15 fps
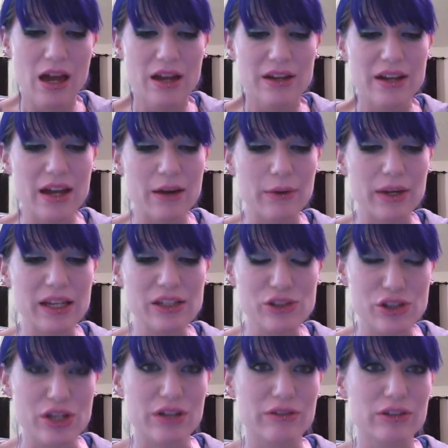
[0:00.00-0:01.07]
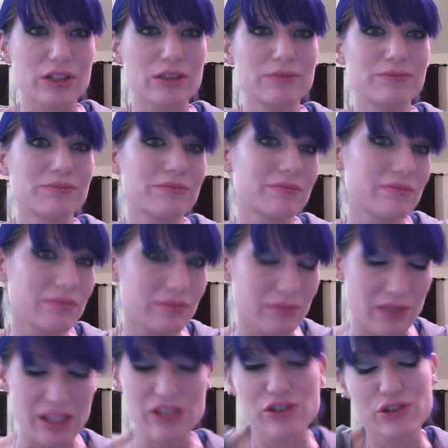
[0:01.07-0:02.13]
Now, in general,
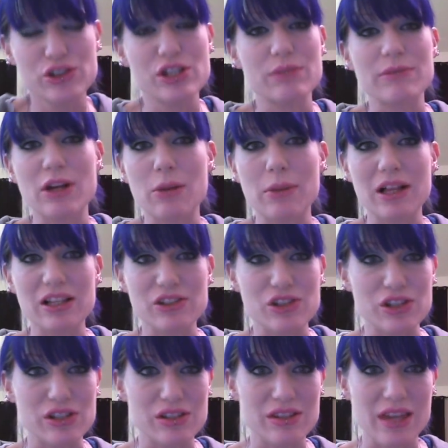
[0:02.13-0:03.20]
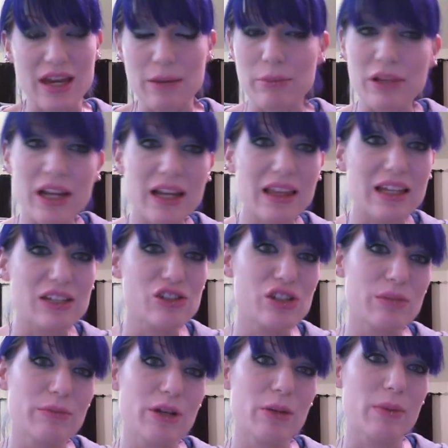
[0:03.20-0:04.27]
these are cheap nail polishes. They apply like
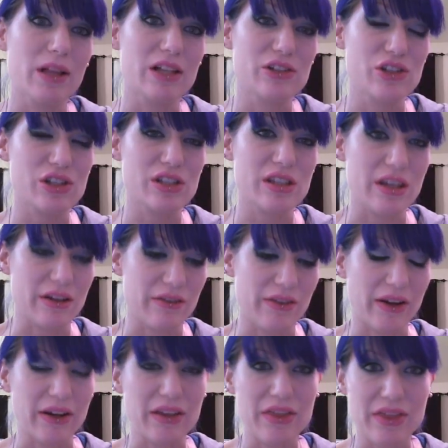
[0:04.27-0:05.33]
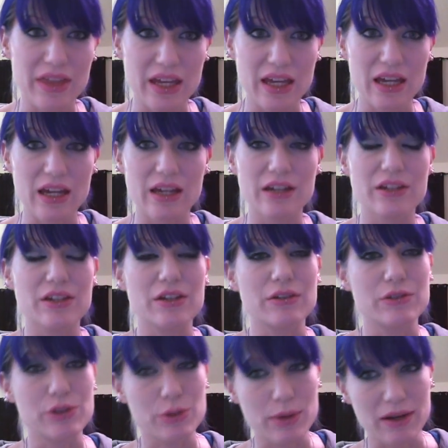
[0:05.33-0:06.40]
cheap nail polishes. They're very thin. You
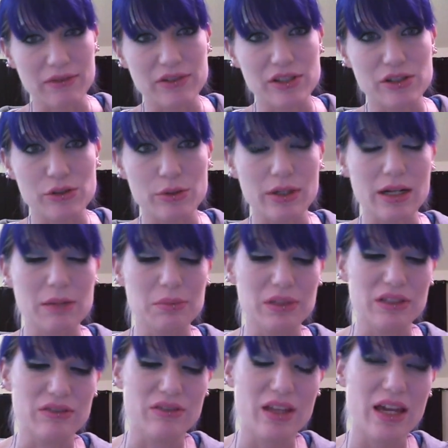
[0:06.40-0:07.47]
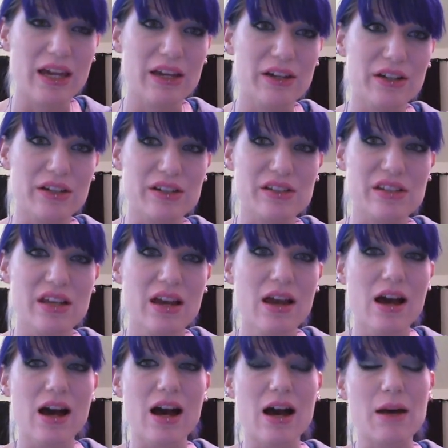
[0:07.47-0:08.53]
do have to do a couple of layers.
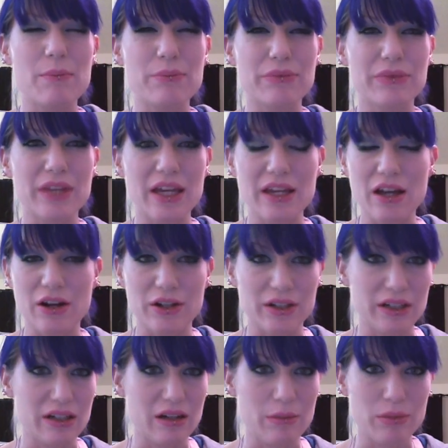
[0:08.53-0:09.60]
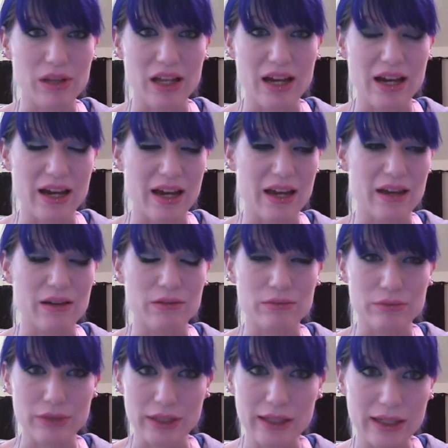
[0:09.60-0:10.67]
They aren't going to apply
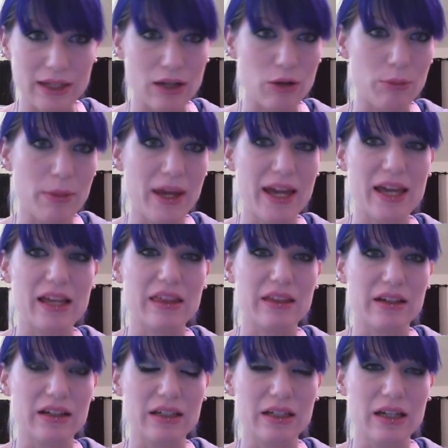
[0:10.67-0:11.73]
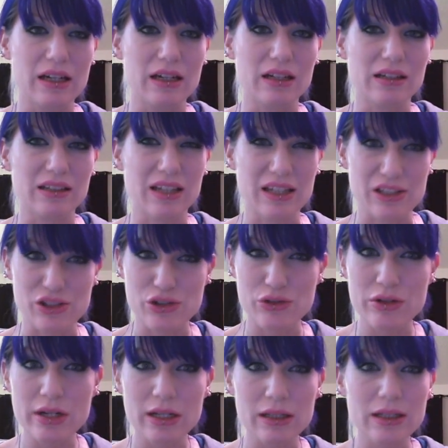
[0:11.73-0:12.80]
really opaque. They're going to kind of
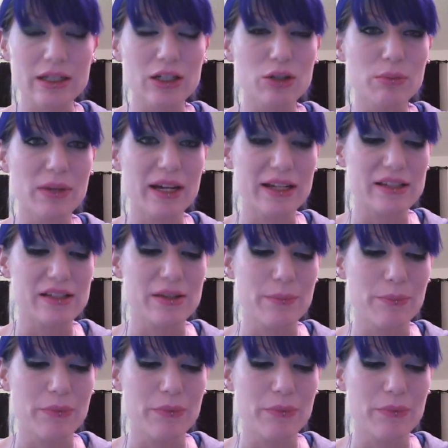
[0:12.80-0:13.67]
streak a little bit.